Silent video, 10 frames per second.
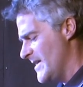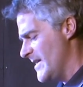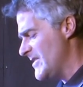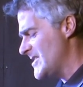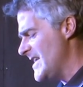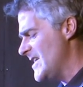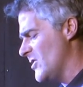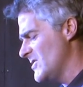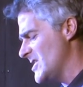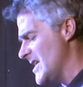"If it's any
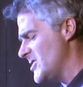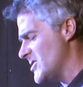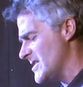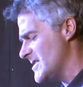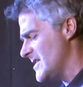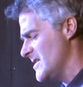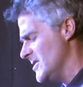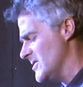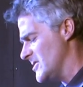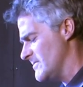consolation," I said,
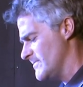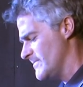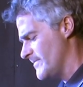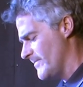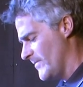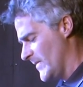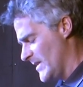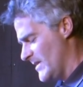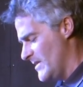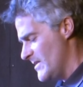"look."
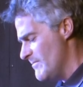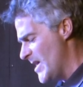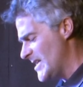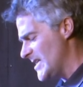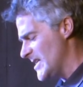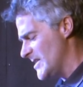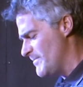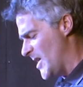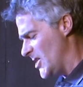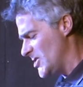The monkey had
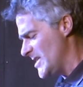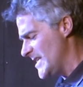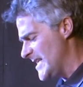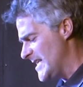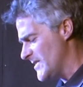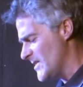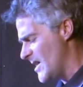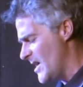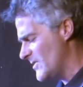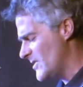partially eaten the
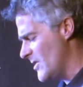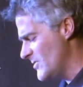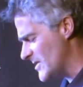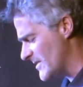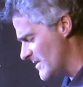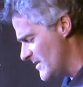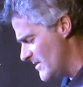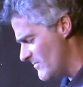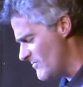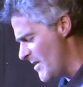hard coating,
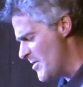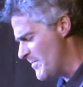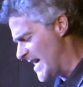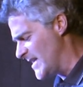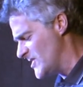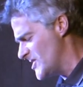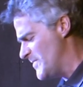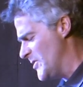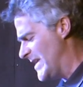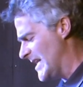rubber bands
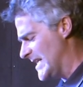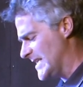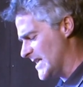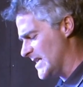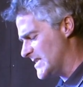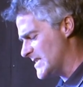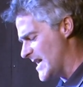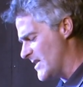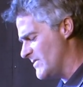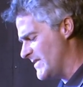spewing like guts
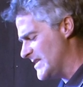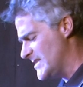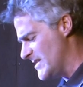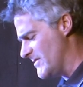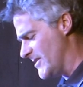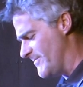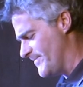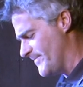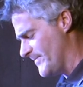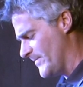out of the interior.
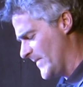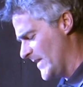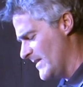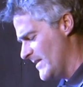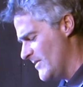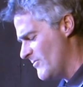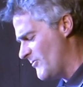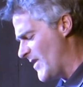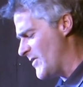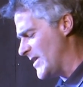
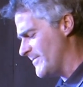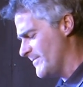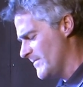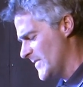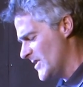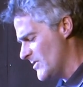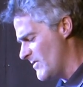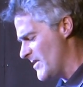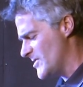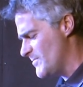Frowning,
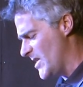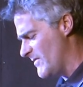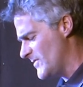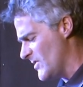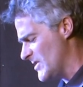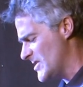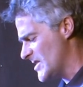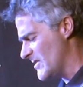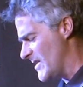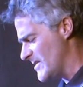Carruthers puffed on a
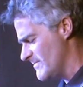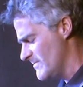cigarette.